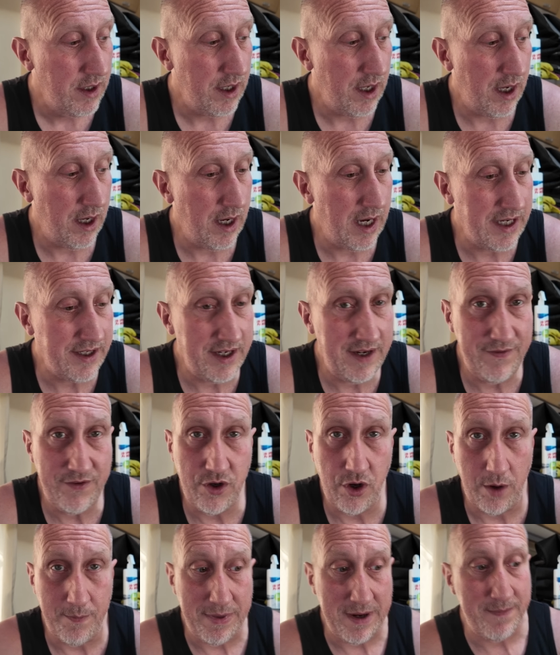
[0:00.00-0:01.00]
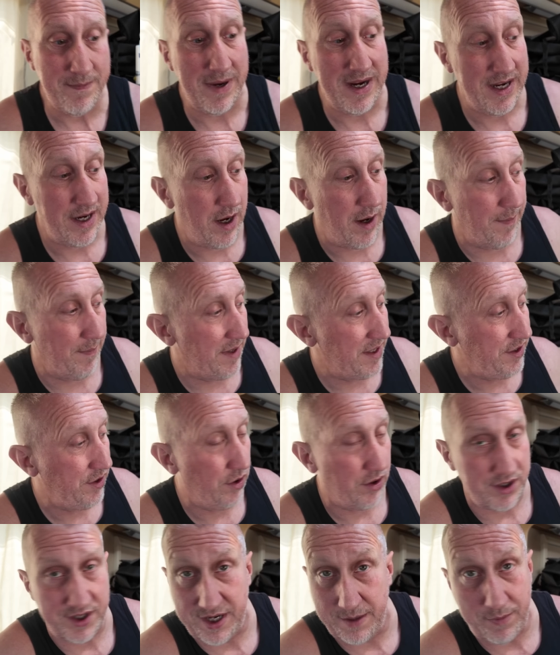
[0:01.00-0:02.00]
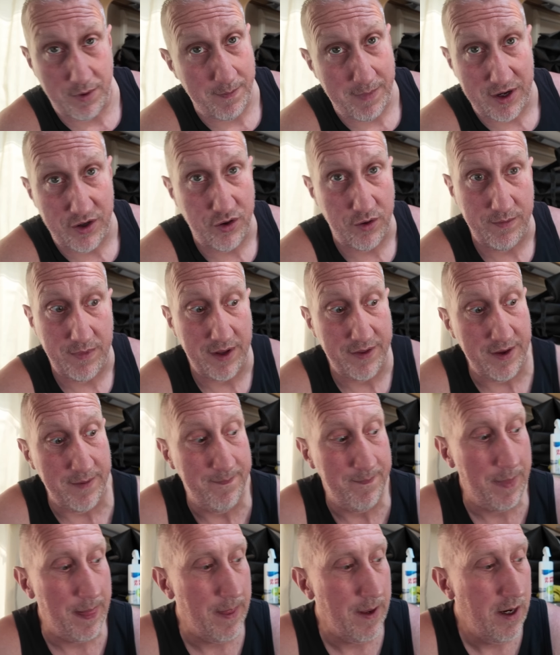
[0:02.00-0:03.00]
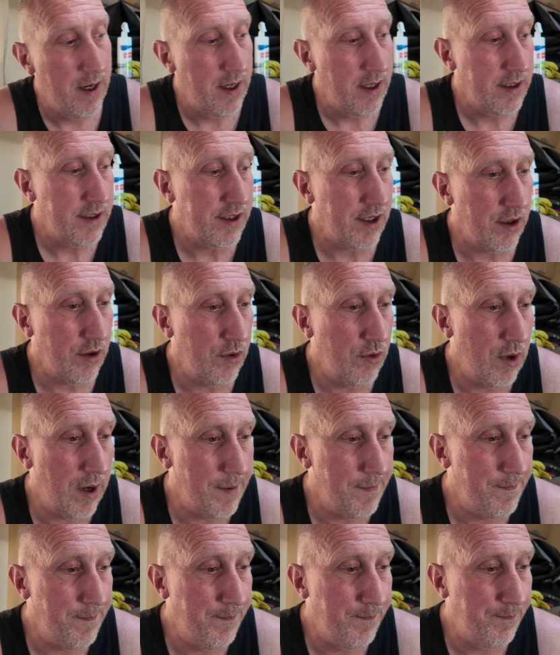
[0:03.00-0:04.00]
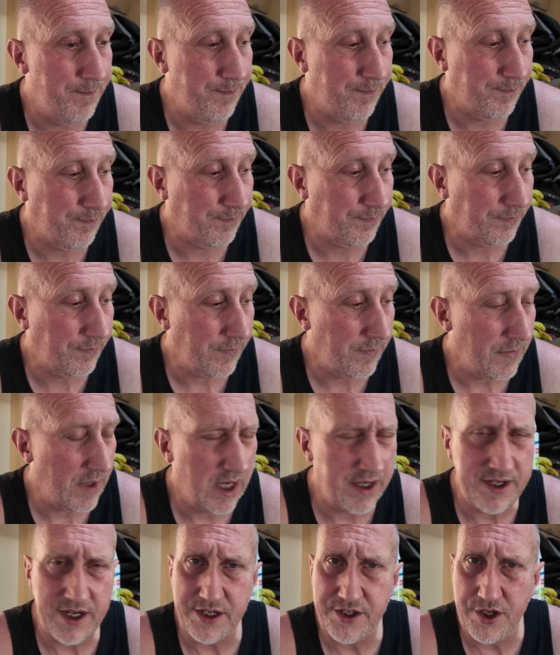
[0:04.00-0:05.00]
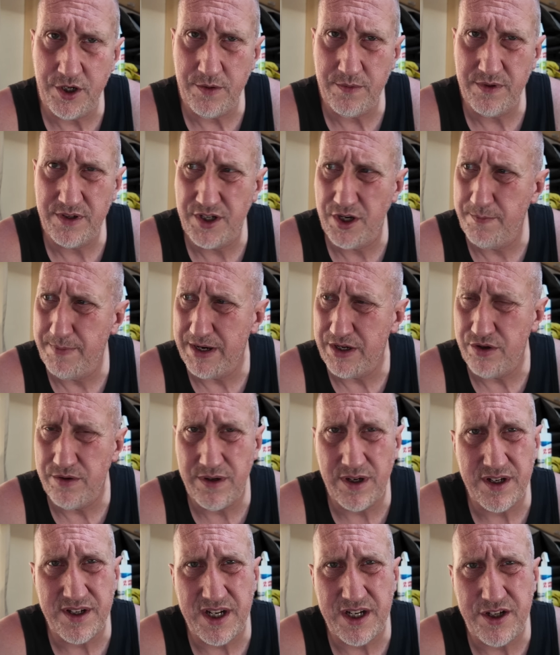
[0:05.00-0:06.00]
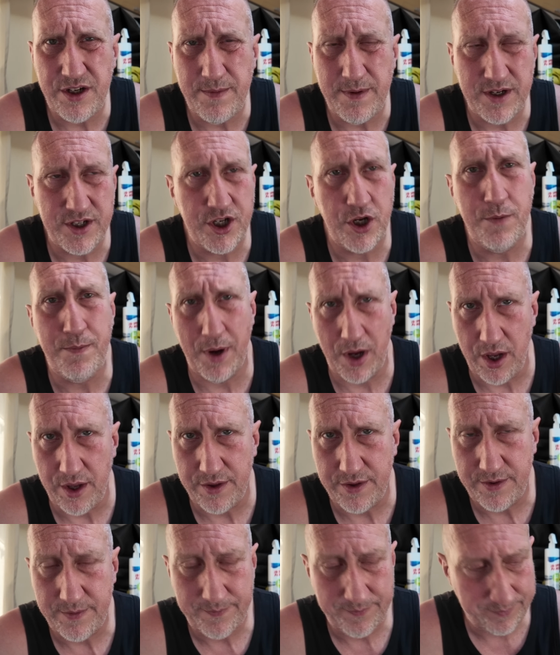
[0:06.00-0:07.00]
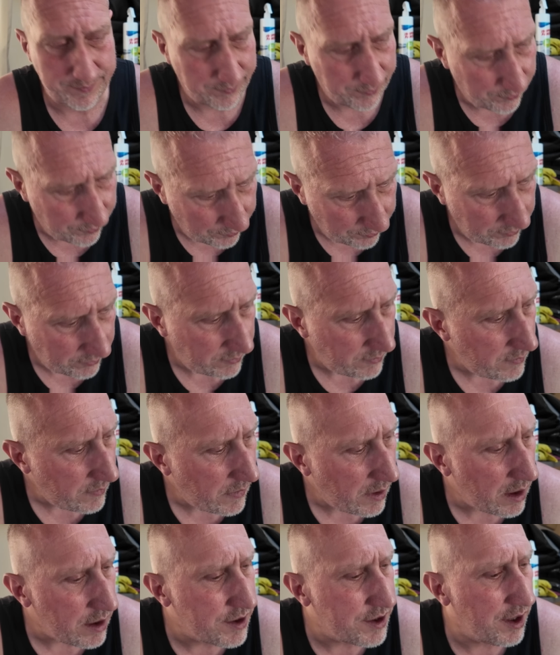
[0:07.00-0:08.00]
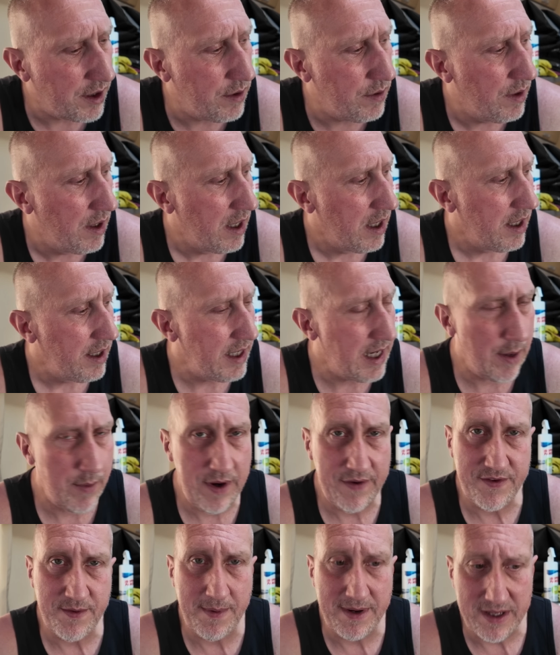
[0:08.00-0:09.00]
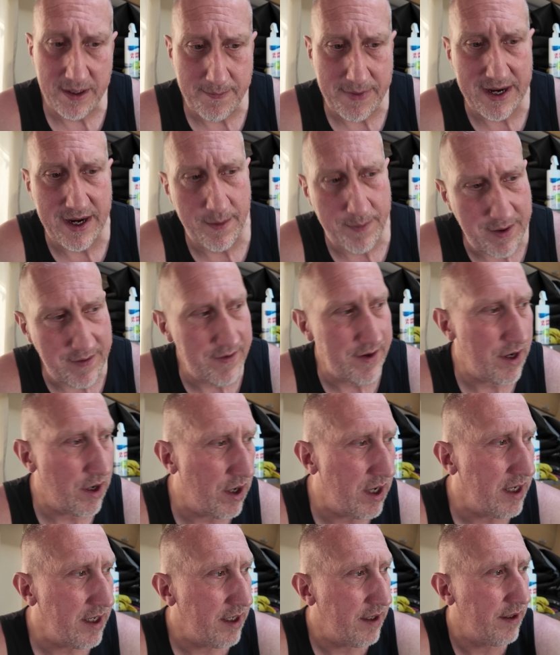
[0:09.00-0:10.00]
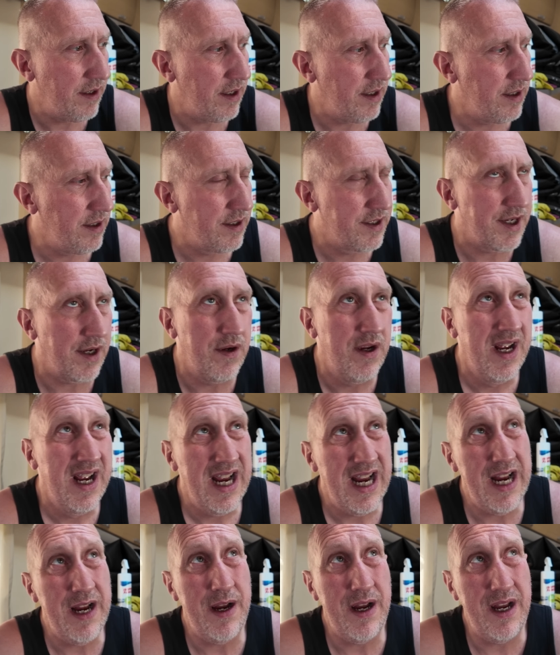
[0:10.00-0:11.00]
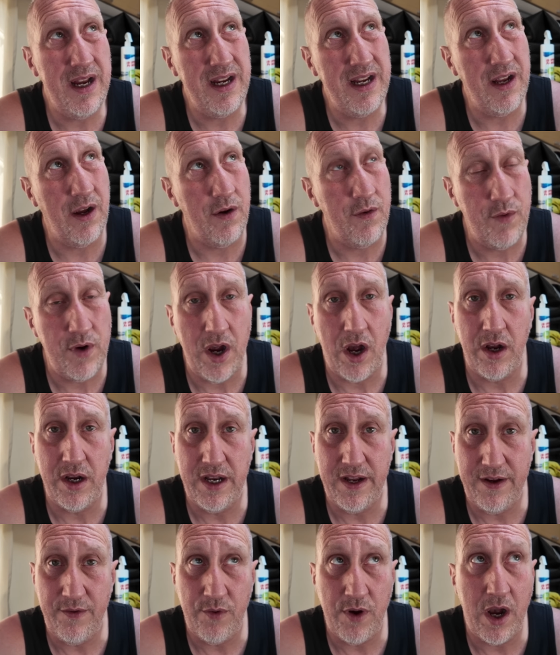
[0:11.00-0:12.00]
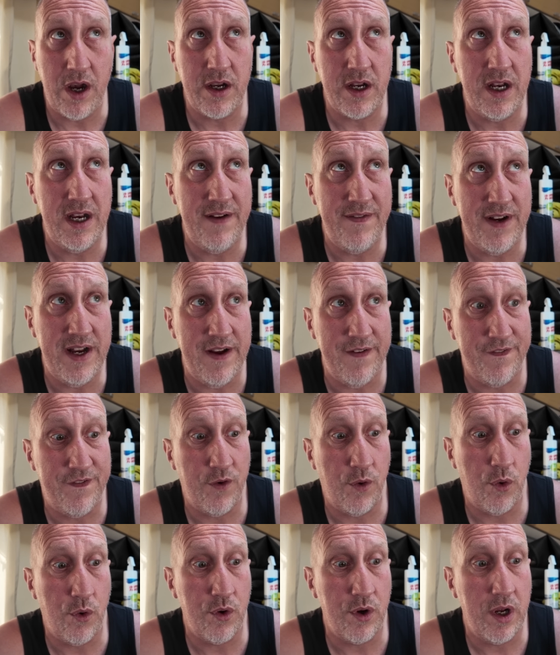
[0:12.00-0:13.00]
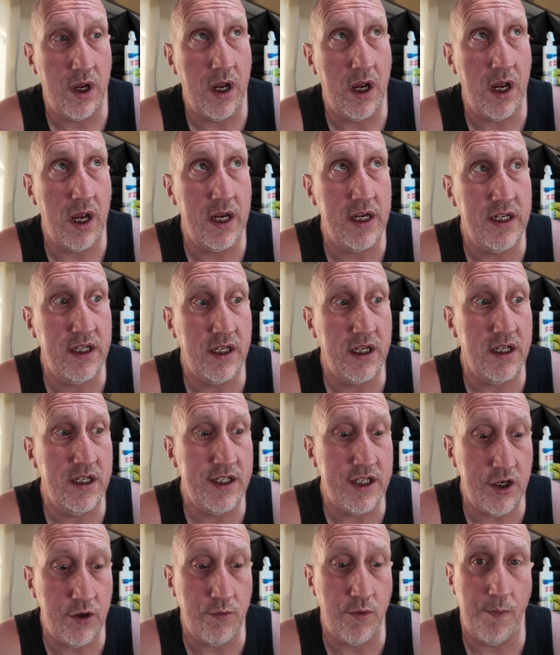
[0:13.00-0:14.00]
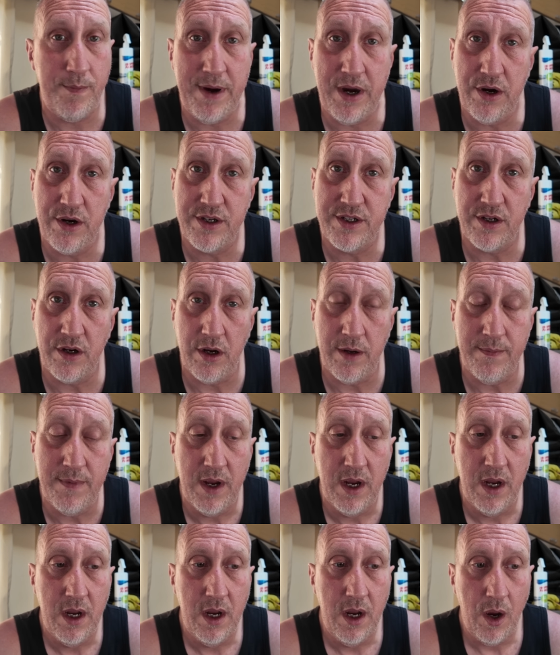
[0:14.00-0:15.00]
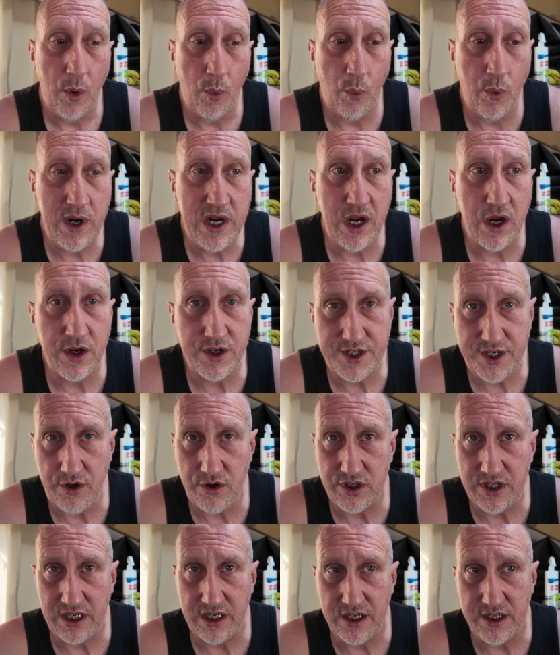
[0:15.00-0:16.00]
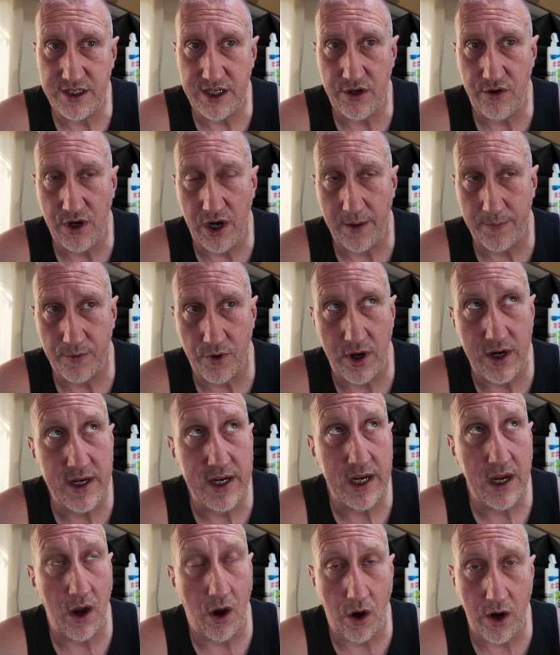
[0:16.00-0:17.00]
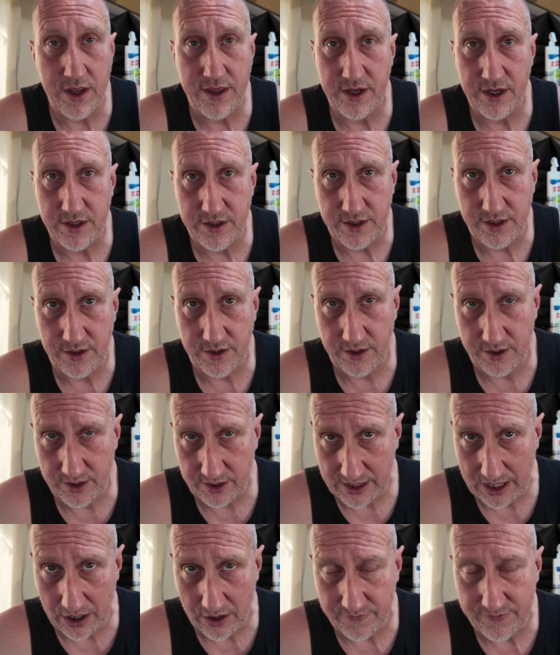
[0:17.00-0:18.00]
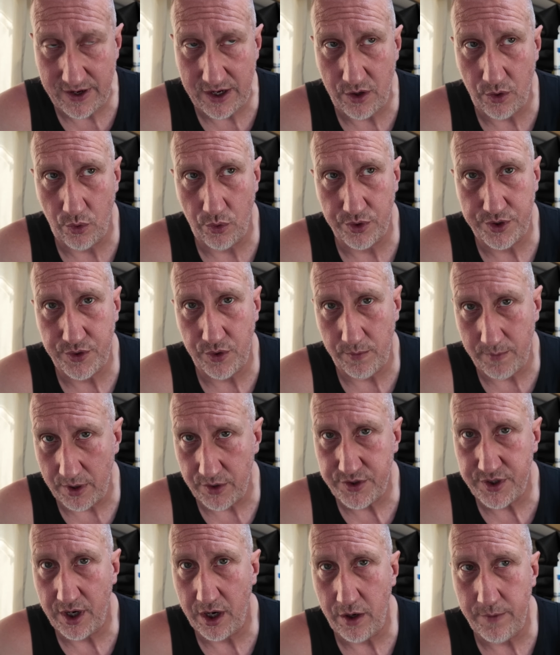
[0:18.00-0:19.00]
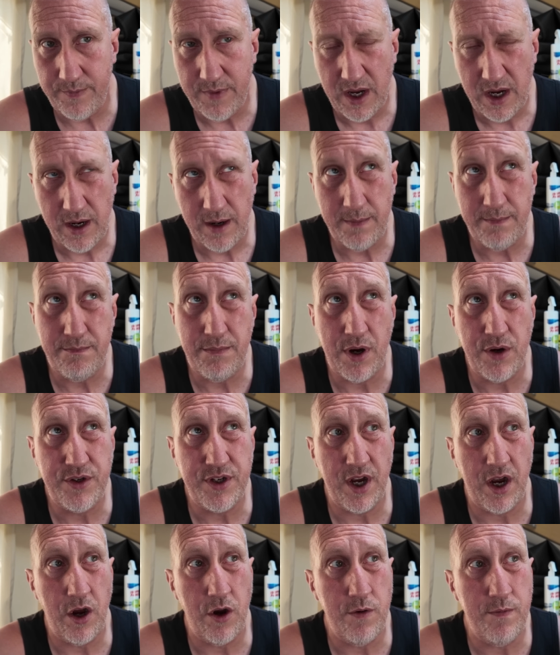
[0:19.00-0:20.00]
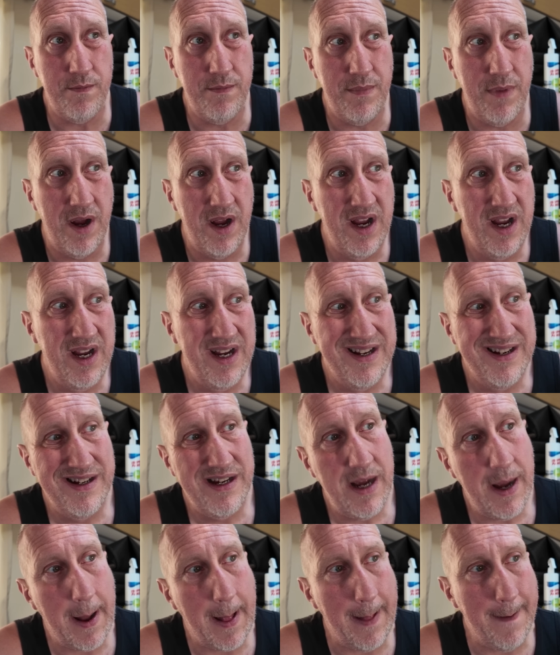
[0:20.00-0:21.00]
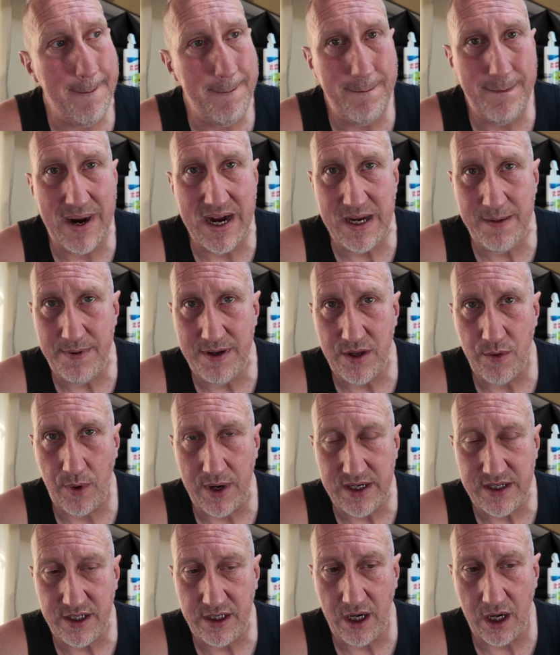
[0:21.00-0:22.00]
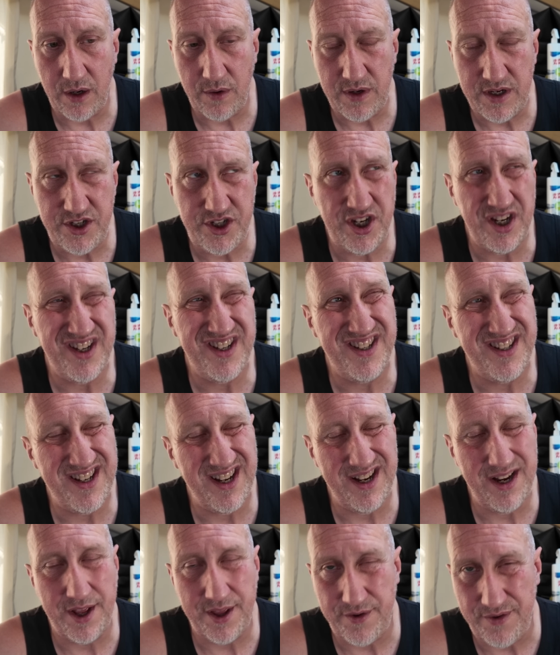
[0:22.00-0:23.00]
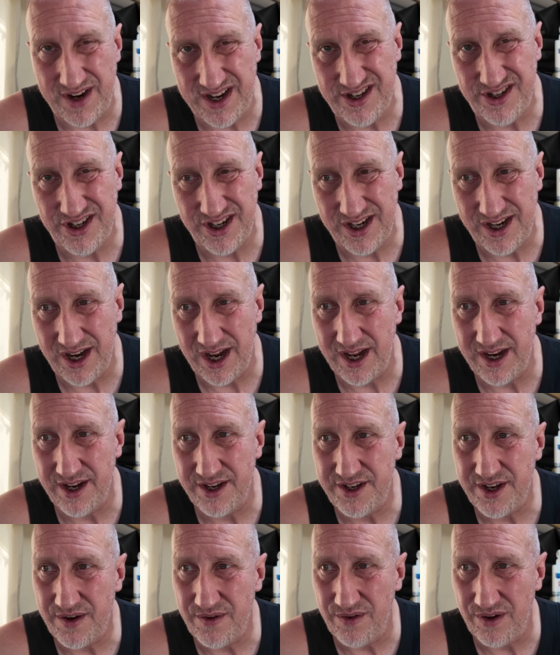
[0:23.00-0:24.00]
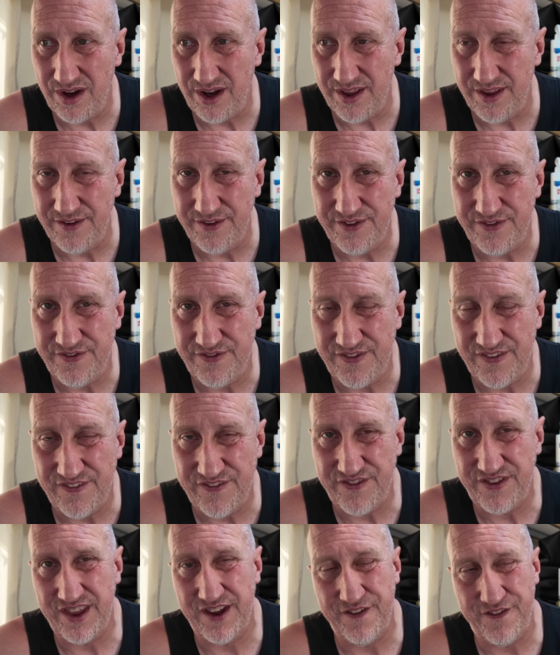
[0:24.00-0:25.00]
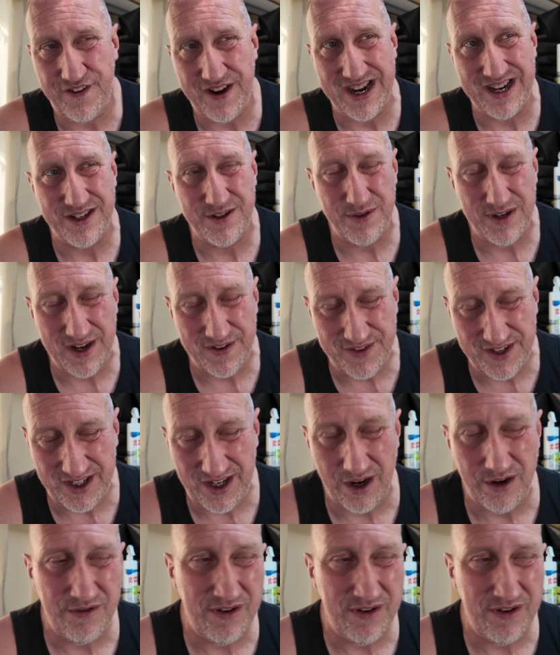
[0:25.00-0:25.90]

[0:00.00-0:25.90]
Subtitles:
Hasn't even got a bed made up. Hasn't got a separate bedroom. Nothing. So I say two bedrooms. I say two berth. So yeah, we have to make the bed up every night, and so if we are going to live in it for a considerable period of time, we are seriously considering upgrading either the caravan or to a motorhome. A motorhome may be the way to go. It's just another engine, and I don't like the fact we'd have to go